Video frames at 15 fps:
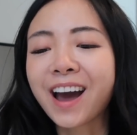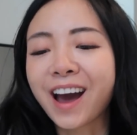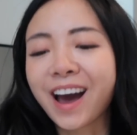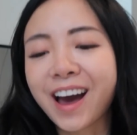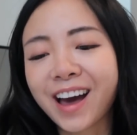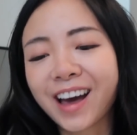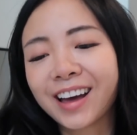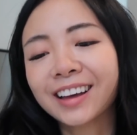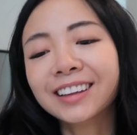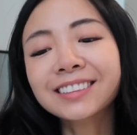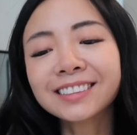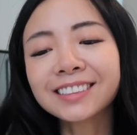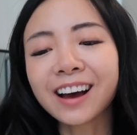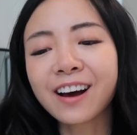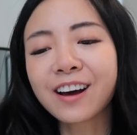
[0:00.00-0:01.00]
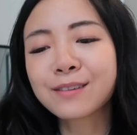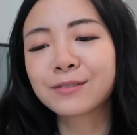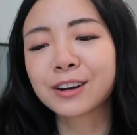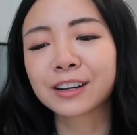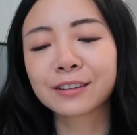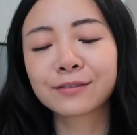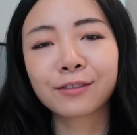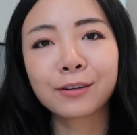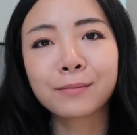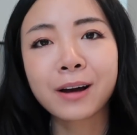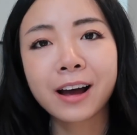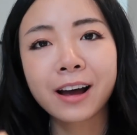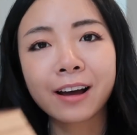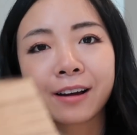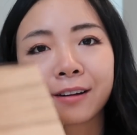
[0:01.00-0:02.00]
and I'm ready for
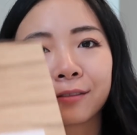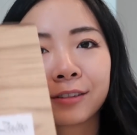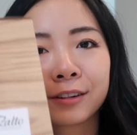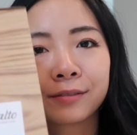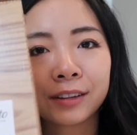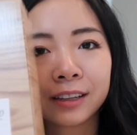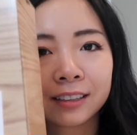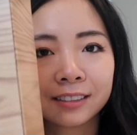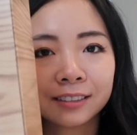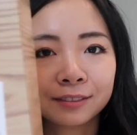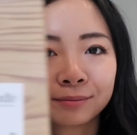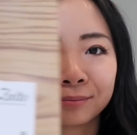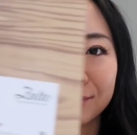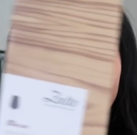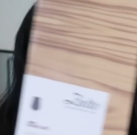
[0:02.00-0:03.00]
my reveal.